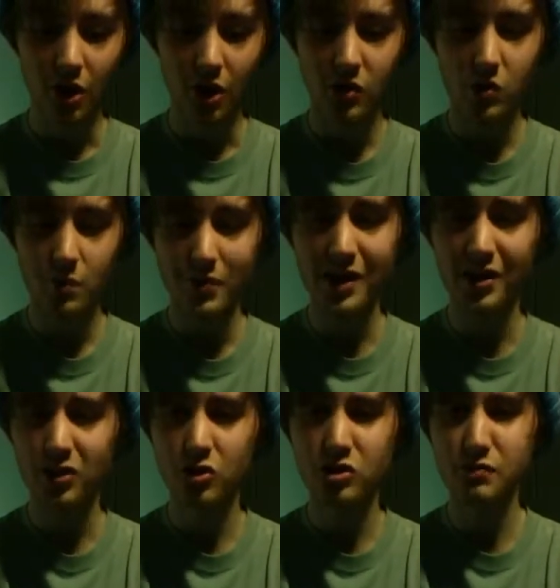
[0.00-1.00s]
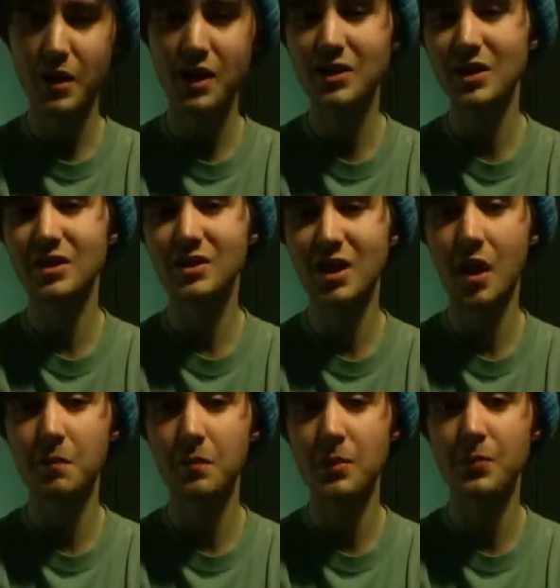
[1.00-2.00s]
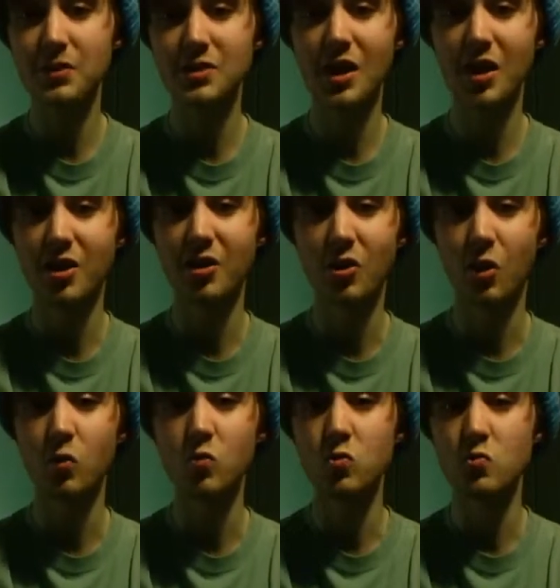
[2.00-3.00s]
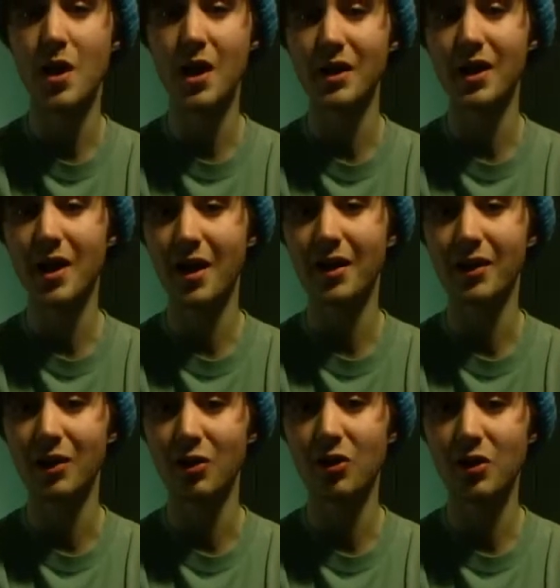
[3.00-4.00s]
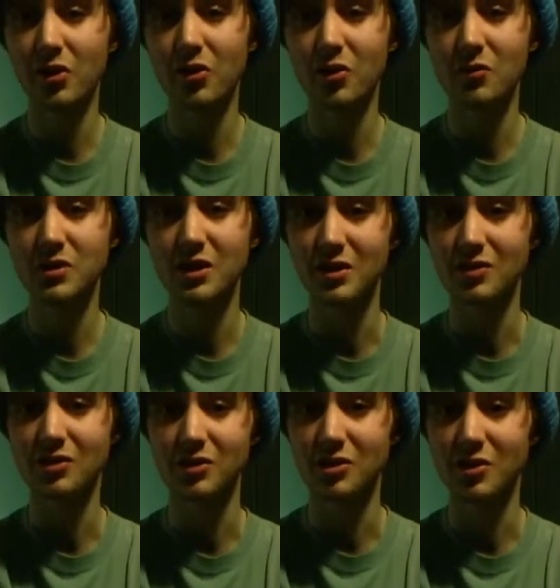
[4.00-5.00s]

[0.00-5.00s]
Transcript: Are you making those paintings that people say, oh my god, look at her skills,